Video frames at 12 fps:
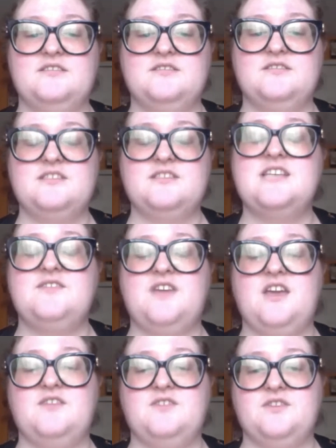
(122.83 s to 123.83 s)
safe
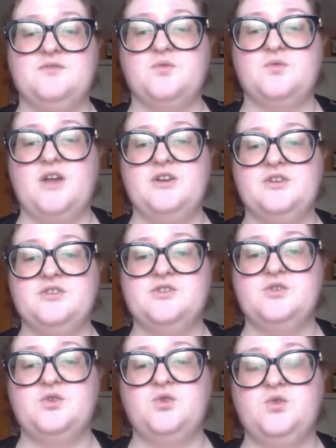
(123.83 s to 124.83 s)
haven for writers
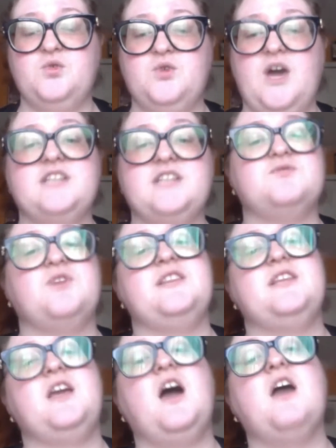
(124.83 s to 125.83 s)
who kind of write
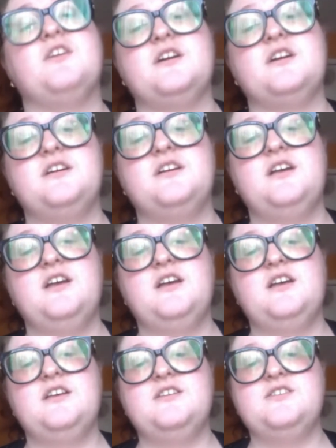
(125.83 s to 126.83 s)
the other.
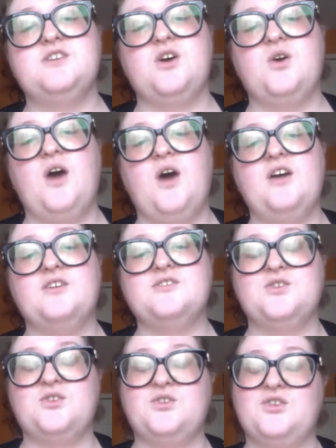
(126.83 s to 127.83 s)
So I also
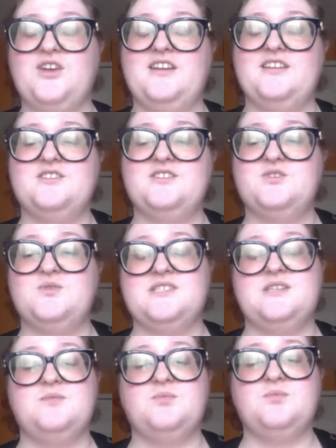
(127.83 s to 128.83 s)
created
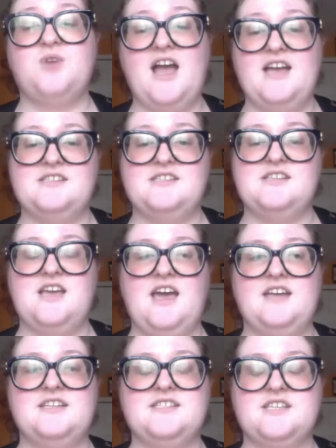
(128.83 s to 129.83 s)
TwistIT Press,
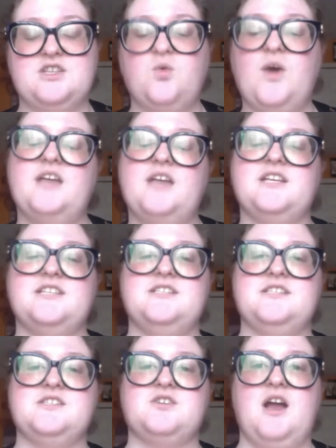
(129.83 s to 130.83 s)
and it's like, the way I'd like to
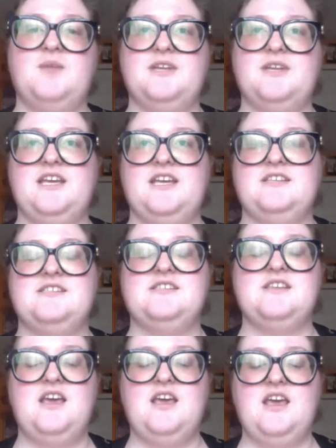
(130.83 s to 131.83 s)
describe it is
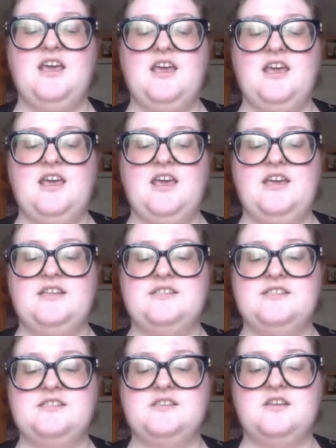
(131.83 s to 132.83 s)

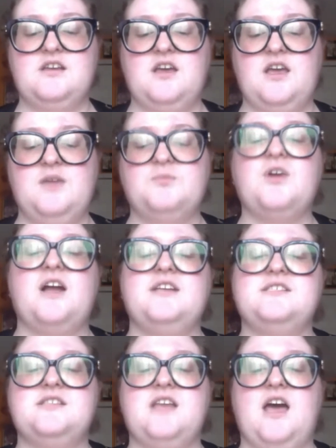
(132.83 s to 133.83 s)
it's a
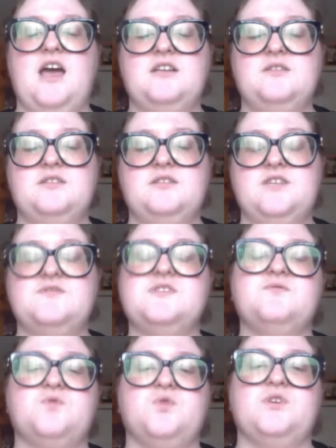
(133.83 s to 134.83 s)
press that gives a
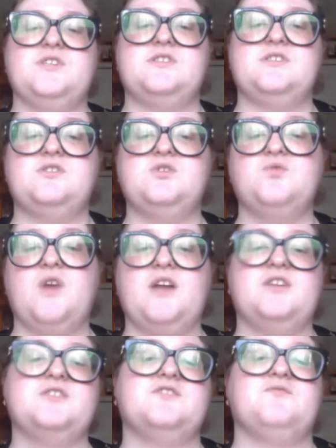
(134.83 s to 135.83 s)
voice to
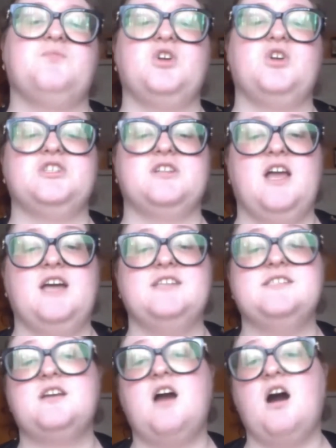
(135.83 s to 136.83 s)
writers of
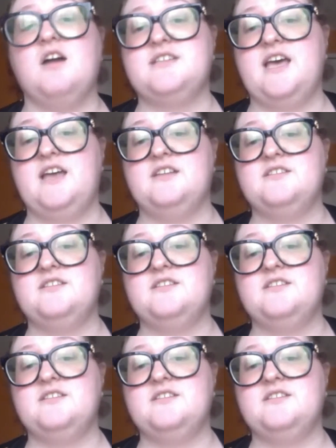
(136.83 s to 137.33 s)
marginalized content.